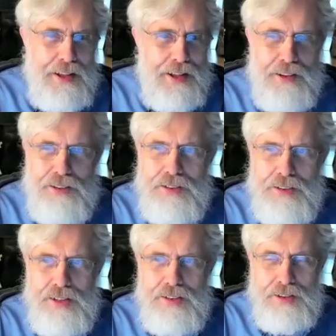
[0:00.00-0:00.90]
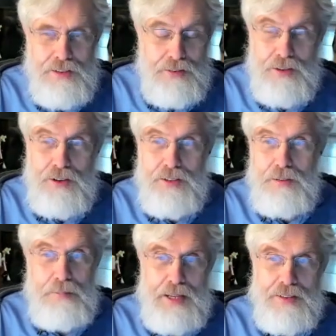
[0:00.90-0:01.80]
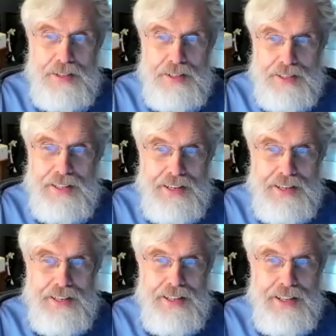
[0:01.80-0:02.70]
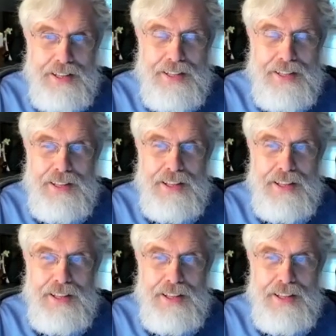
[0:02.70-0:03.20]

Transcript: is, it's, it's, very, it's amazing that, uh,